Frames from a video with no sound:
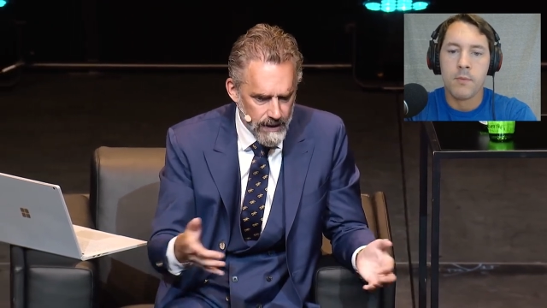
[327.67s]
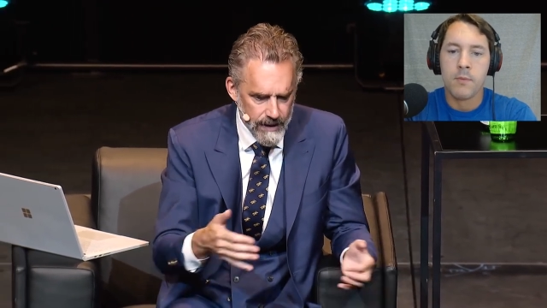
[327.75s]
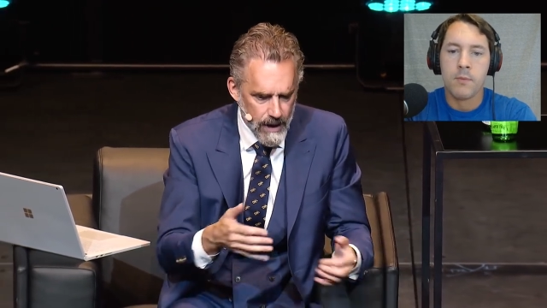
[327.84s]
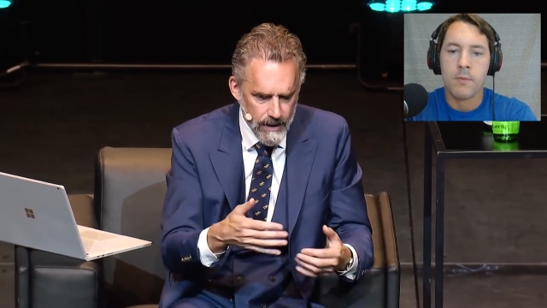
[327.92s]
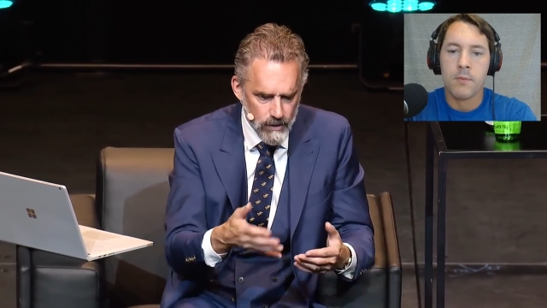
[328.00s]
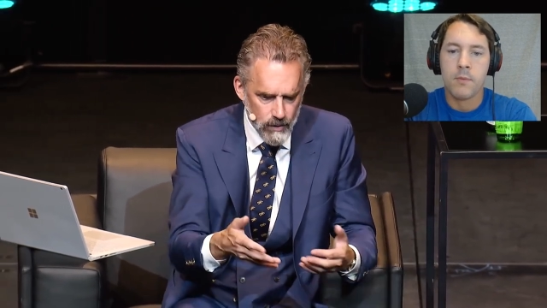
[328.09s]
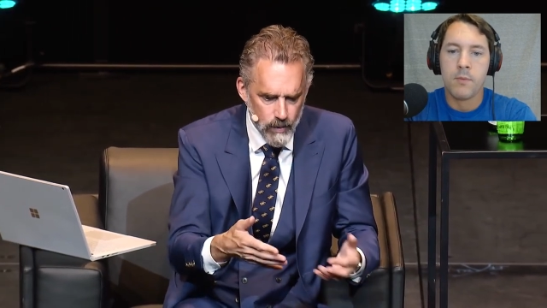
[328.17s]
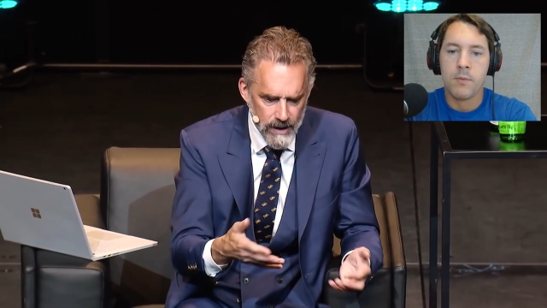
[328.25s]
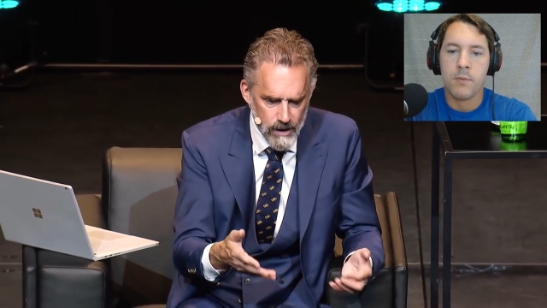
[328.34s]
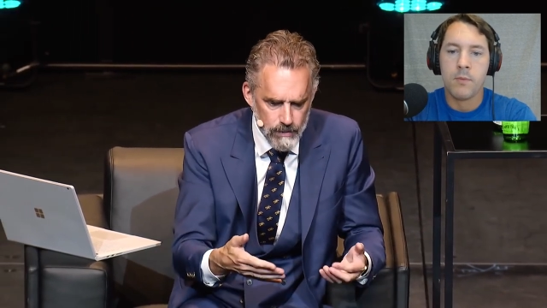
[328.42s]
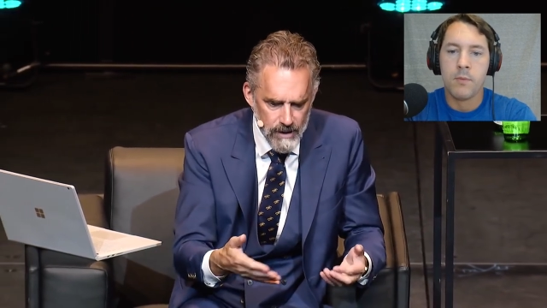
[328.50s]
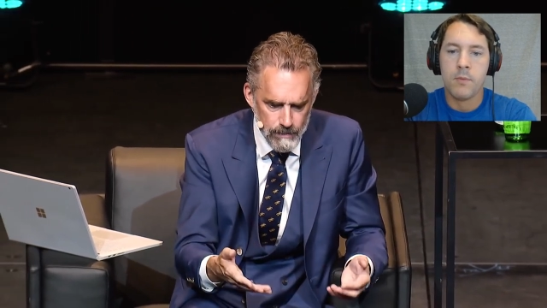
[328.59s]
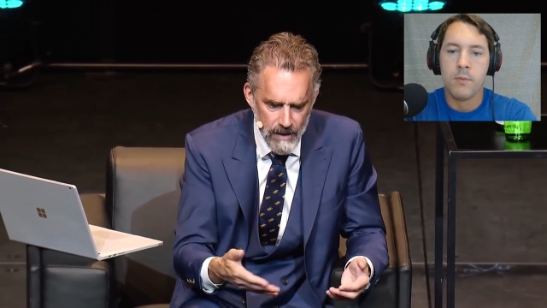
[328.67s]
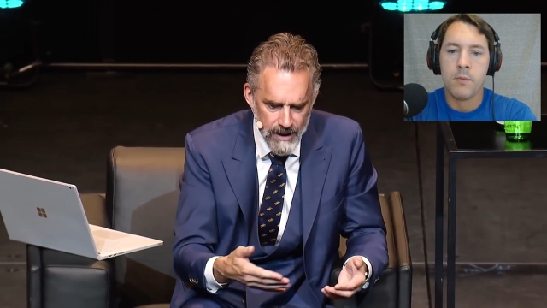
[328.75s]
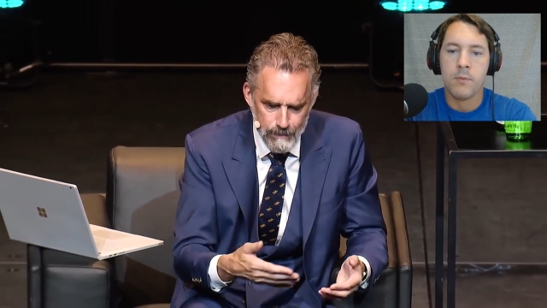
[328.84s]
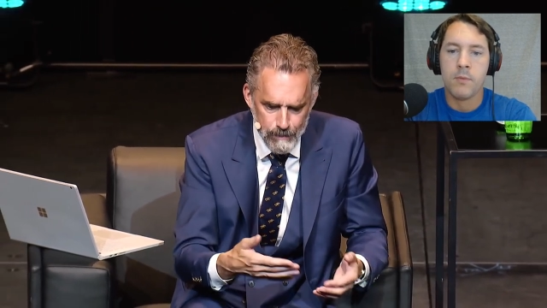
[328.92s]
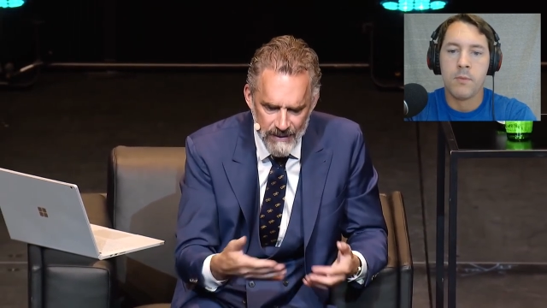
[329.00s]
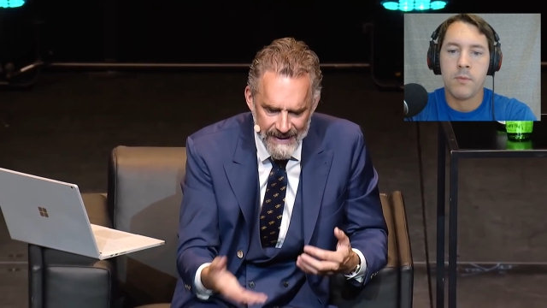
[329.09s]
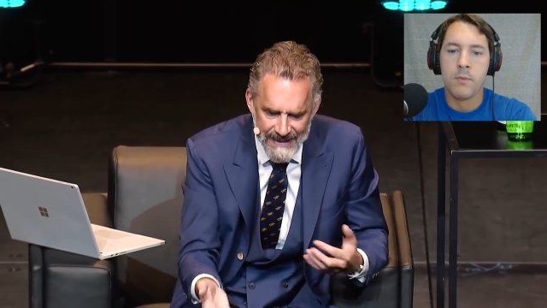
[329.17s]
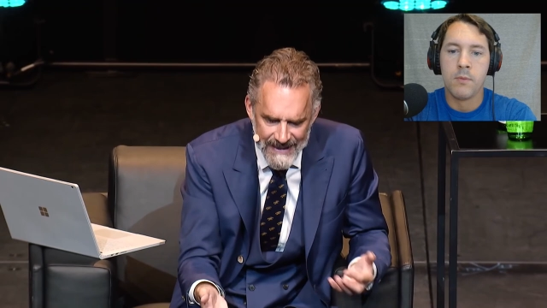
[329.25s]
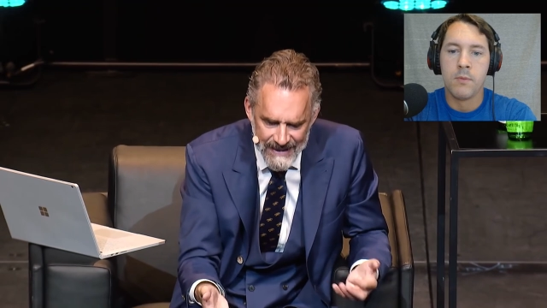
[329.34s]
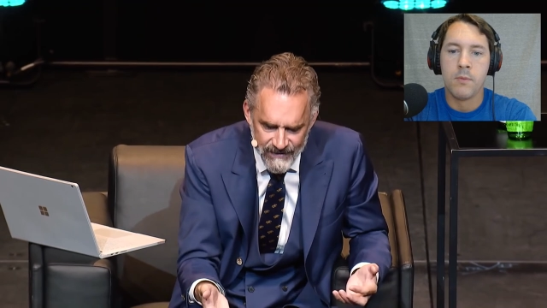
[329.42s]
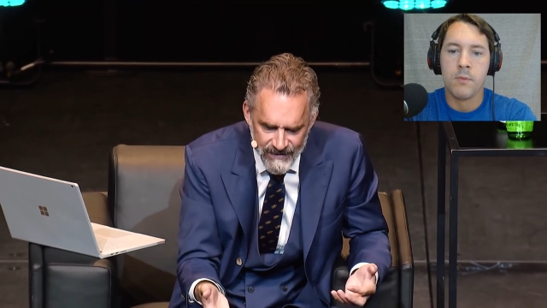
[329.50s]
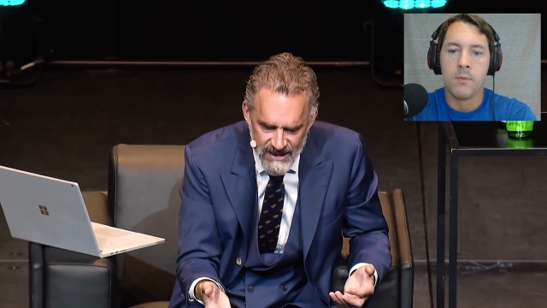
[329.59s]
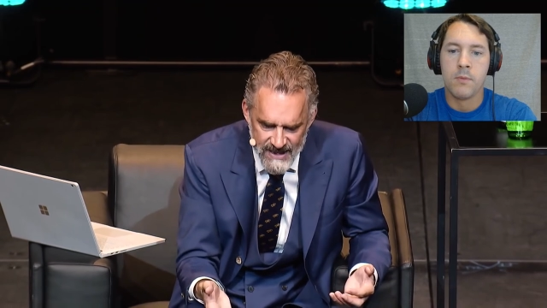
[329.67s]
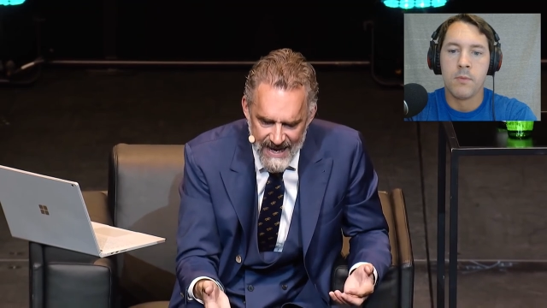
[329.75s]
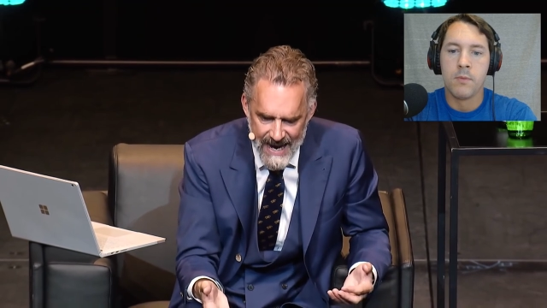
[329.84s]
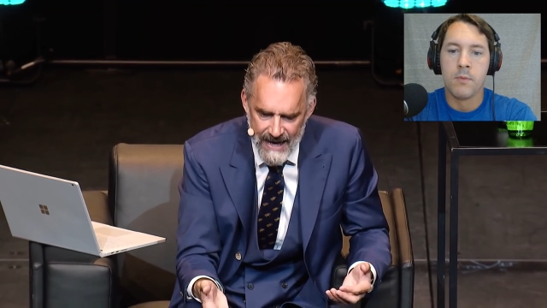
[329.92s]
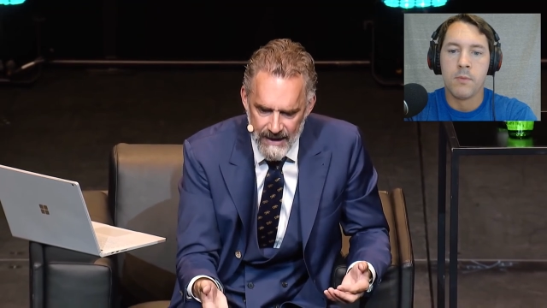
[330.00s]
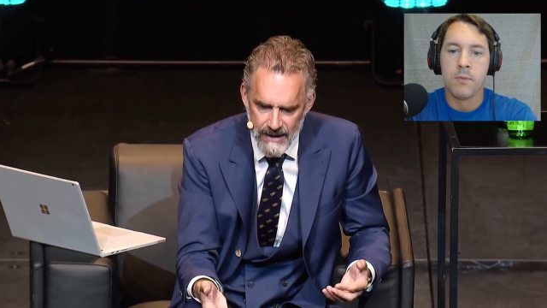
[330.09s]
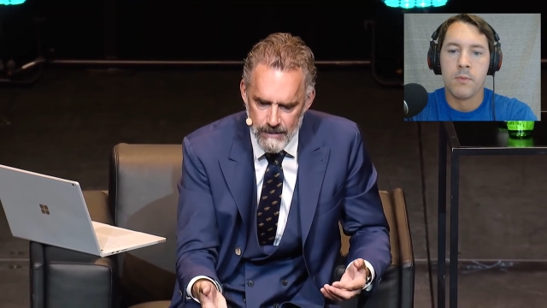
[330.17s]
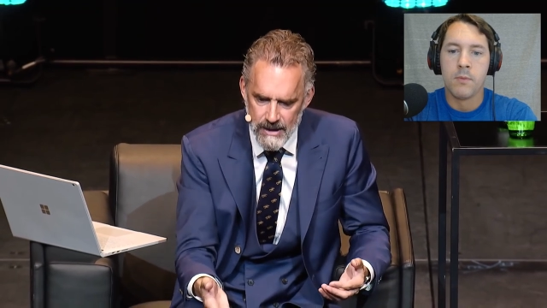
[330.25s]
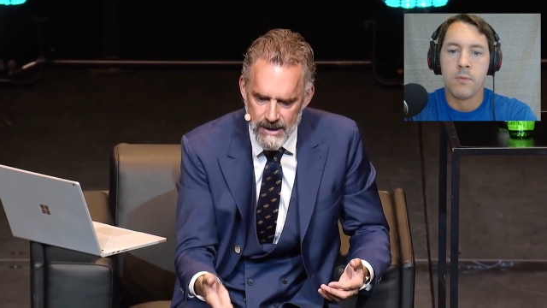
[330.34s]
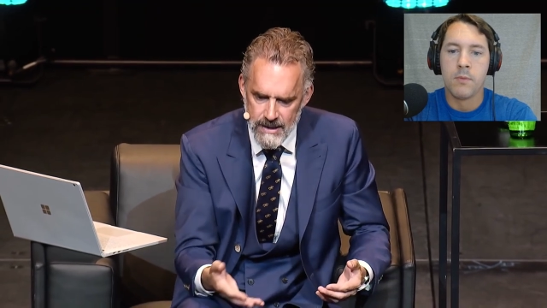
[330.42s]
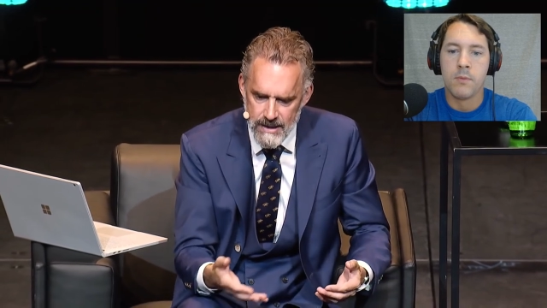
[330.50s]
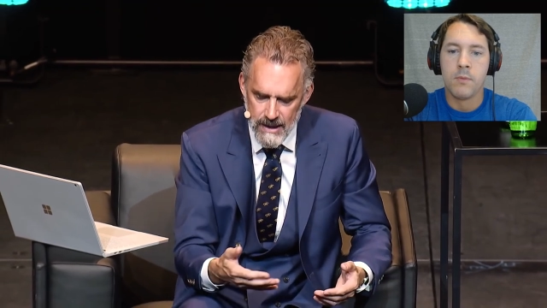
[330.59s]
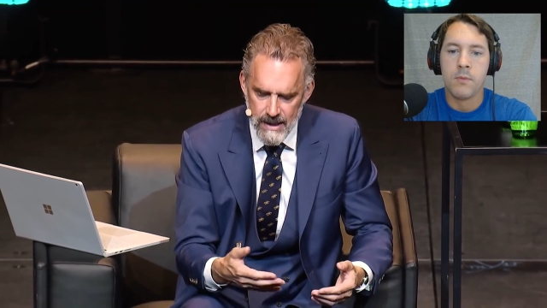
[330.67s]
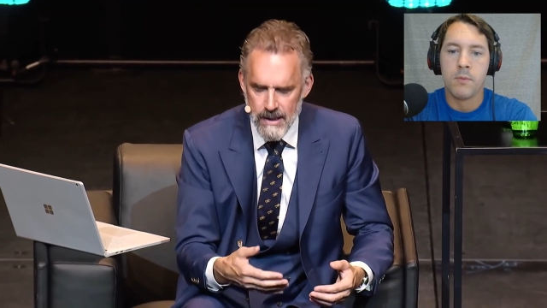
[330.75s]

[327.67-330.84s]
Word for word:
Speaker 1: Like, I don't know what you mean by believe exactly, because,